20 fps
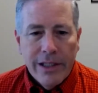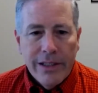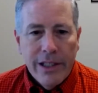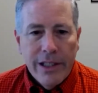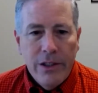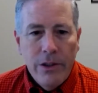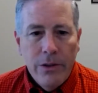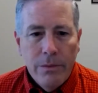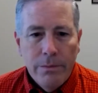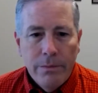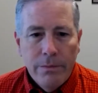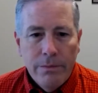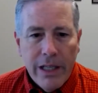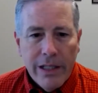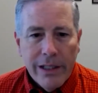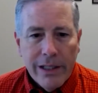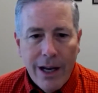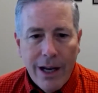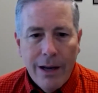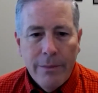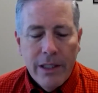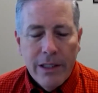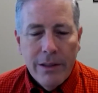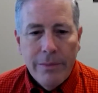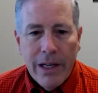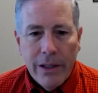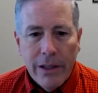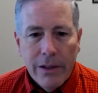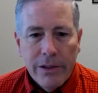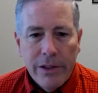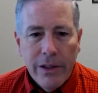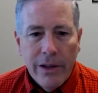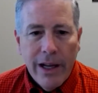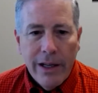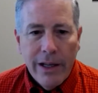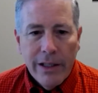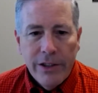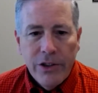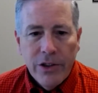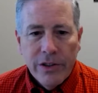I think you made a comment about, you know,
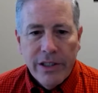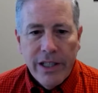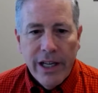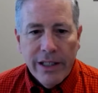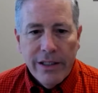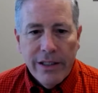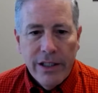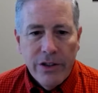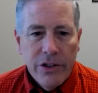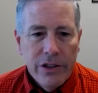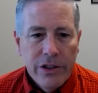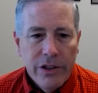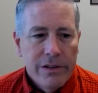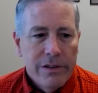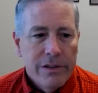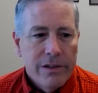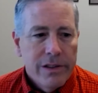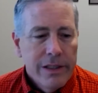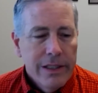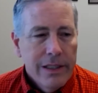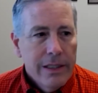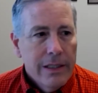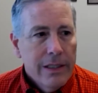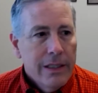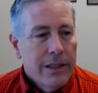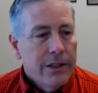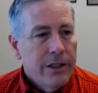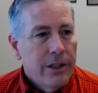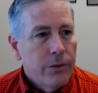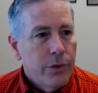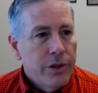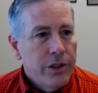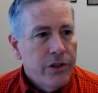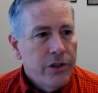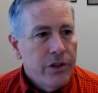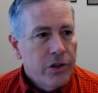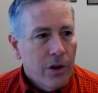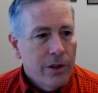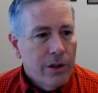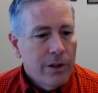how technicians, you know, when you
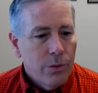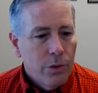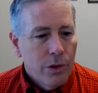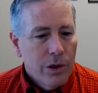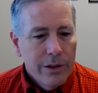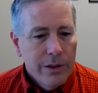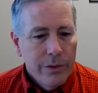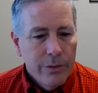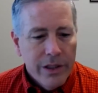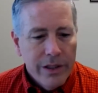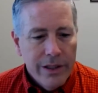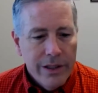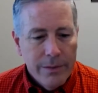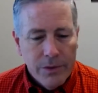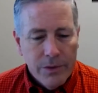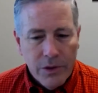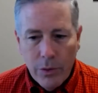started working with them.